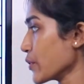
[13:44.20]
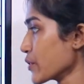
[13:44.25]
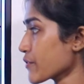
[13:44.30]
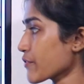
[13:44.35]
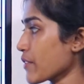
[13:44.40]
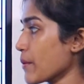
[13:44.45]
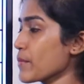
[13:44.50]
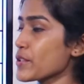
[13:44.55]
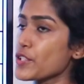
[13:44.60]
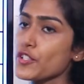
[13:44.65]
clues
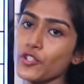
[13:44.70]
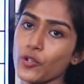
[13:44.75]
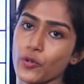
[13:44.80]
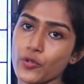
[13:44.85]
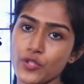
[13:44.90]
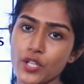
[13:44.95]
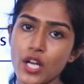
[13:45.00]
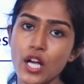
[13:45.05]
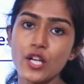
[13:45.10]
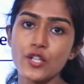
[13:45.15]
from a
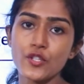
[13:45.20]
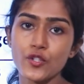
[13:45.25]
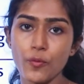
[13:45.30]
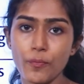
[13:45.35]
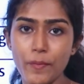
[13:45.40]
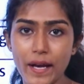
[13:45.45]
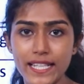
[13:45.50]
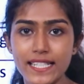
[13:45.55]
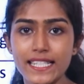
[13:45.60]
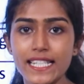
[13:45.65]
source. So
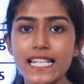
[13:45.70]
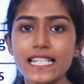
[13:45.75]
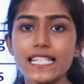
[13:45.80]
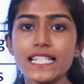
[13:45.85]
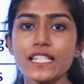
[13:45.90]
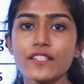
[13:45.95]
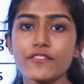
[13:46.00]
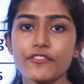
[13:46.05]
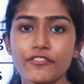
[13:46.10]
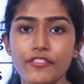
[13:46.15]
message
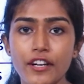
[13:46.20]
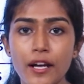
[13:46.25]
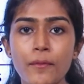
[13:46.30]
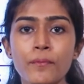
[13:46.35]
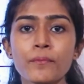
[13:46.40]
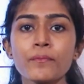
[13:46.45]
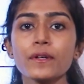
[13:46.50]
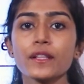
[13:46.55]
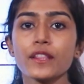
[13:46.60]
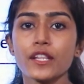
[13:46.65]
is
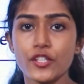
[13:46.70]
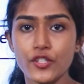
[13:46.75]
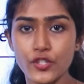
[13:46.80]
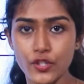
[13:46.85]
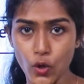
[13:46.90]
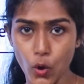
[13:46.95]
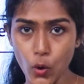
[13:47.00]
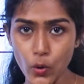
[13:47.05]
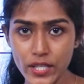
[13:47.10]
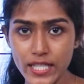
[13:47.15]
from the
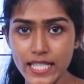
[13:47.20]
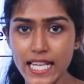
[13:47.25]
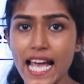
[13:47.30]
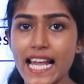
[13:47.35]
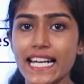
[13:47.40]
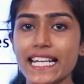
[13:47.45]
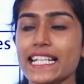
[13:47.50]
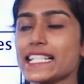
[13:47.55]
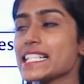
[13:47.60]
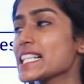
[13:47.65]
source,
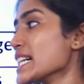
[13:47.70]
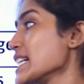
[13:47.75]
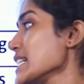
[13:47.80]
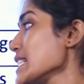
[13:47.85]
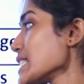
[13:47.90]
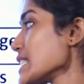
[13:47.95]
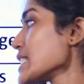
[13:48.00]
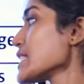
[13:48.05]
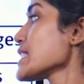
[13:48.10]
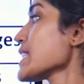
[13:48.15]
and it
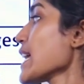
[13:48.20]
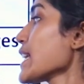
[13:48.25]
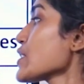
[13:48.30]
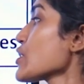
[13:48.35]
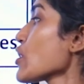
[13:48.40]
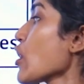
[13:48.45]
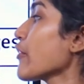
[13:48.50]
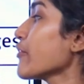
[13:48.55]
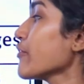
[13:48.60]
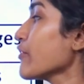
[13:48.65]
is a
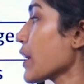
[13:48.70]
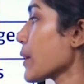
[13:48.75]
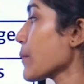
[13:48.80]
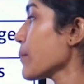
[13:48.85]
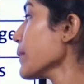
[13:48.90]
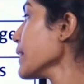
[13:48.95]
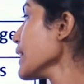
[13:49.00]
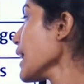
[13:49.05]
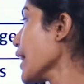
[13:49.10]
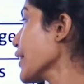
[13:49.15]
set of
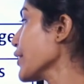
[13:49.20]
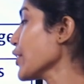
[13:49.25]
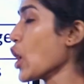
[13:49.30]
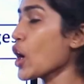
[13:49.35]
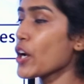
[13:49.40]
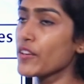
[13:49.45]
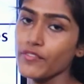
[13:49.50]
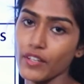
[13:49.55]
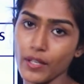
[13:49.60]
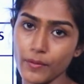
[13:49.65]
verbal and
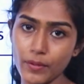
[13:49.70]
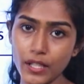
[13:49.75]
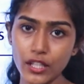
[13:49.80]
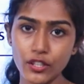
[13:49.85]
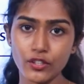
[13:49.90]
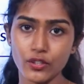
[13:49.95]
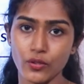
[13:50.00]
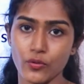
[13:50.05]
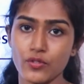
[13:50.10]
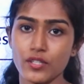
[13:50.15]
non-verbal
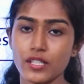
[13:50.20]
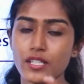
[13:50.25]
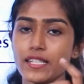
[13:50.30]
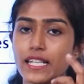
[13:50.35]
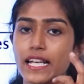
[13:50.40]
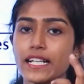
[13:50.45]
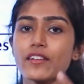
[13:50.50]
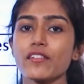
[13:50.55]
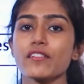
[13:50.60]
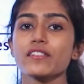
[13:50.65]
clues. The
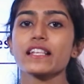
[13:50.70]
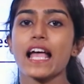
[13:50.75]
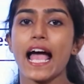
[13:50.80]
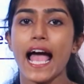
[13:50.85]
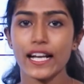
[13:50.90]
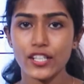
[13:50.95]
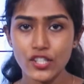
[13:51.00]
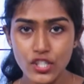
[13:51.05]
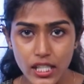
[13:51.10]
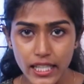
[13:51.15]
sender is
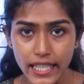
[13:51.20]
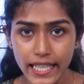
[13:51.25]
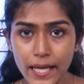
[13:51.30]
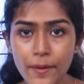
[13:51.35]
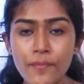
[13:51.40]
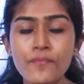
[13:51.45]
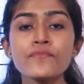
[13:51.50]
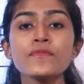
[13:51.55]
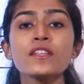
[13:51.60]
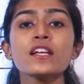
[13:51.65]

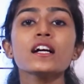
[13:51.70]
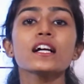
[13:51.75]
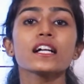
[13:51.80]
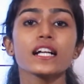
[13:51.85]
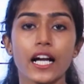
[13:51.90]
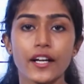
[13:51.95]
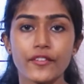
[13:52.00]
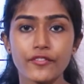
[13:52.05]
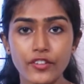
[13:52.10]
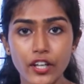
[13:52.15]
actually
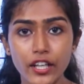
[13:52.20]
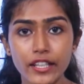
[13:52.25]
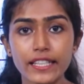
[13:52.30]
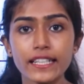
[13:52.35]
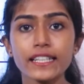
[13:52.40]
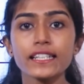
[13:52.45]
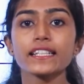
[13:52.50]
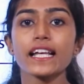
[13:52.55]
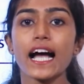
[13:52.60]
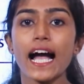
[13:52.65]

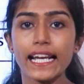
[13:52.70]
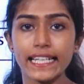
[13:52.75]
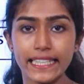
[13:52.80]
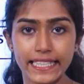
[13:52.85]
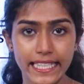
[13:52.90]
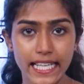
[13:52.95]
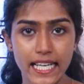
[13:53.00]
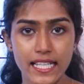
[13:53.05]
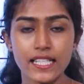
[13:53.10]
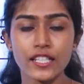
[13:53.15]
converting the
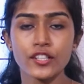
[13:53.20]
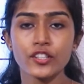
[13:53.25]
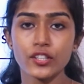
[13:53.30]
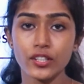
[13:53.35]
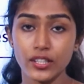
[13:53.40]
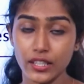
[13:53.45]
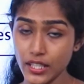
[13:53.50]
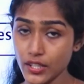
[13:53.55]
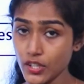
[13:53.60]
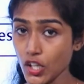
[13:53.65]
ideas and
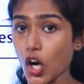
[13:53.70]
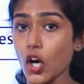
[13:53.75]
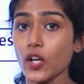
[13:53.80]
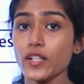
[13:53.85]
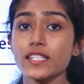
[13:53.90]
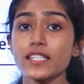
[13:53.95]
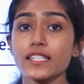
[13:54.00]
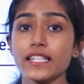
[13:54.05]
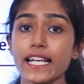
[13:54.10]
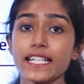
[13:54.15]
the
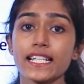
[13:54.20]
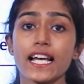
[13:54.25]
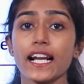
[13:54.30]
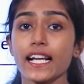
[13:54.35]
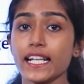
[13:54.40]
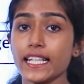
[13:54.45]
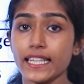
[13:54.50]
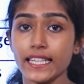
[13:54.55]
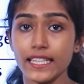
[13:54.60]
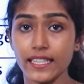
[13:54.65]
thoughts that
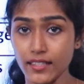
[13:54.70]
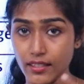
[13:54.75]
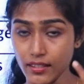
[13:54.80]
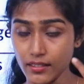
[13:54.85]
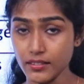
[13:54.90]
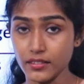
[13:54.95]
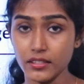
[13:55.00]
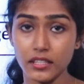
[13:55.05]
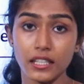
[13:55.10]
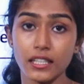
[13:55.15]
are in
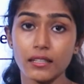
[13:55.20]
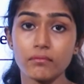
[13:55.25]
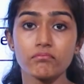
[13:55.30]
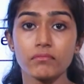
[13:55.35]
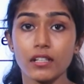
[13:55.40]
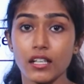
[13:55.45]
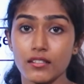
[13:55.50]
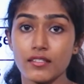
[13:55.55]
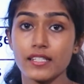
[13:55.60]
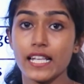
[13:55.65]
the
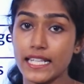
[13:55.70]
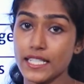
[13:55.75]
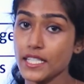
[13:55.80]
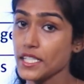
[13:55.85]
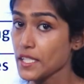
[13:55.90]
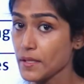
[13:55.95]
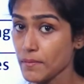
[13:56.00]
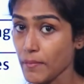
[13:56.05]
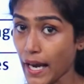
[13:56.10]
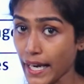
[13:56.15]

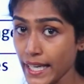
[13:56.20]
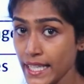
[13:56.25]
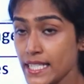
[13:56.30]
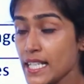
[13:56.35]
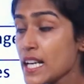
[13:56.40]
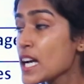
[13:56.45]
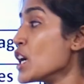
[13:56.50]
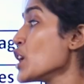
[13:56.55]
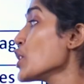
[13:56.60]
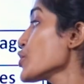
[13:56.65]
sender's mind
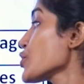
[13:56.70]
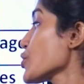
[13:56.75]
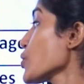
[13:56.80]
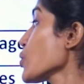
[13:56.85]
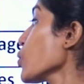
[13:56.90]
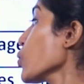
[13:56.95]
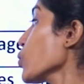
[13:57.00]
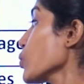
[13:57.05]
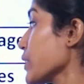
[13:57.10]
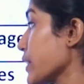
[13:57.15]

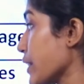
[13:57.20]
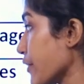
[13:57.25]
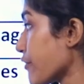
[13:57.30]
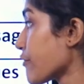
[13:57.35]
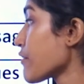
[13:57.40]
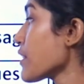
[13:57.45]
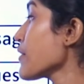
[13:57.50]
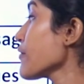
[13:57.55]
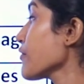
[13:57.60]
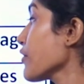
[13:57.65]
to
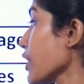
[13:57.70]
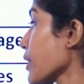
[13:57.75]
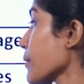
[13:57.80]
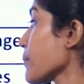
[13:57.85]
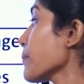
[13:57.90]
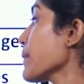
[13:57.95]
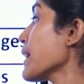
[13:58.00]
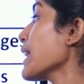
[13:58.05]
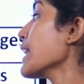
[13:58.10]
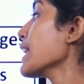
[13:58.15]
different
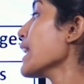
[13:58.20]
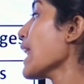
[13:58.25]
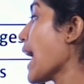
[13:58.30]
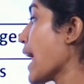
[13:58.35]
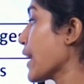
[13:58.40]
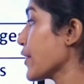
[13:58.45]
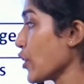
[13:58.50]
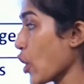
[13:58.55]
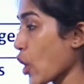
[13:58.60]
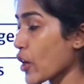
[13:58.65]
verbal
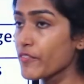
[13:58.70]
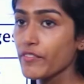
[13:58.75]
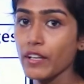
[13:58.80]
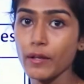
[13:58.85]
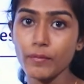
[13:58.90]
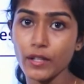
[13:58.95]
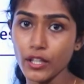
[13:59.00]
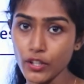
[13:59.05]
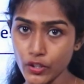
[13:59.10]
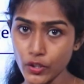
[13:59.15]
and
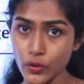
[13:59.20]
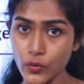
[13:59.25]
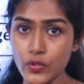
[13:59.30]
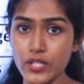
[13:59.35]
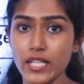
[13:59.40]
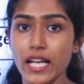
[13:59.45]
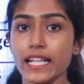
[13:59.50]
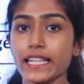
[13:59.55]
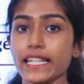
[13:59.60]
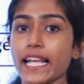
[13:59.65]
non-verbal
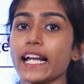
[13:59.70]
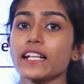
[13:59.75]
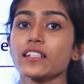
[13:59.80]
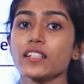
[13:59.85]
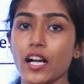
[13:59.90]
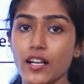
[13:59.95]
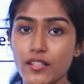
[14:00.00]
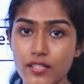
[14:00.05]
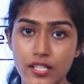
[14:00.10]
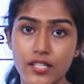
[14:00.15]
clues, and that
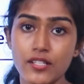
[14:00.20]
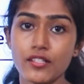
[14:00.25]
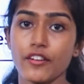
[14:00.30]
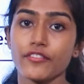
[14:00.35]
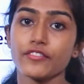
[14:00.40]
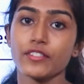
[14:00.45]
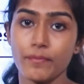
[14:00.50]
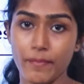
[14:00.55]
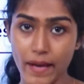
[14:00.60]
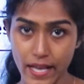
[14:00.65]
consists
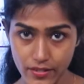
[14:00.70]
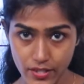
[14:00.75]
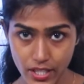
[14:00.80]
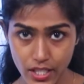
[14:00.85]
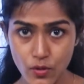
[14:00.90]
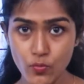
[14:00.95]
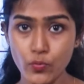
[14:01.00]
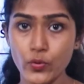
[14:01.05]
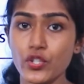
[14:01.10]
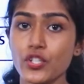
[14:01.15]
of the
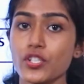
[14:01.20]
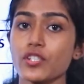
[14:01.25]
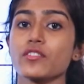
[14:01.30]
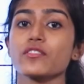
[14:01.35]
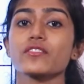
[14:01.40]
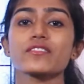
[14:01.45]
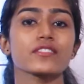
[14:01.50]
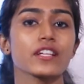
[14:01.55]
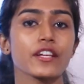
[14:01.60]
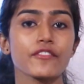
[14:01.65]
message which is
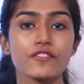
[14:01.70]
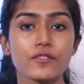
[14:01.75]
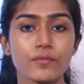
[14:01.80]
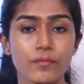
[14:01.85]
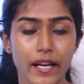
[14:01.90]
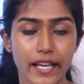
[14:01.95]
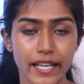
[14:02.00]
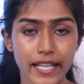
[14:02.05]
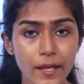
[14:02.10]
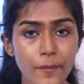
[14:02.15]
received
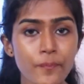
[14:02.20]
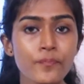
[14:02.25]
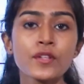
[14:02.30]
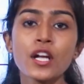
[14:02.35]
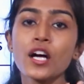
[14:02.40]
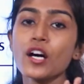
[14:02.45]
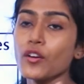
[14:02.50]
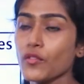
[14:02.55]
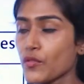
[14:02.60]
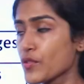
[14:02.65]
by a
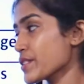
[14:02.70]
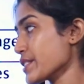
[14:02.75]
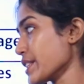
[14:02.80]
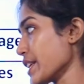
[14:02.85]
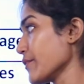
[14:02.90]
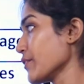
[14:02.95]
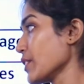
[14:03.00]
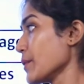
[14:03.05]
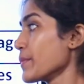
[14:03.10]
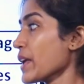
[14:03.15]

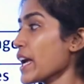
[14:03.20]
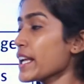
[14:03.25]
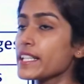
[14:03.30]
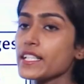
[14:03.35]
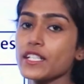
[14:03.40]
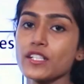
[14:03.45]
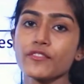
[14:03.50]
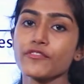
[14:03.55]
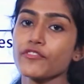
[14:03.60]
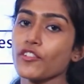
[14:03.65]
receiver, and
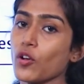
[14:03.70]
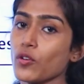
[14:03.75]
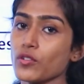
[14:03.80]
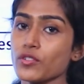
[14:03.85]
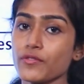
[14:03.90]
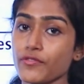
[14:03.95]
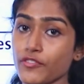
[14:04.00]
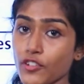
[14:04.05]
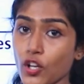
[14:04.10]
it flows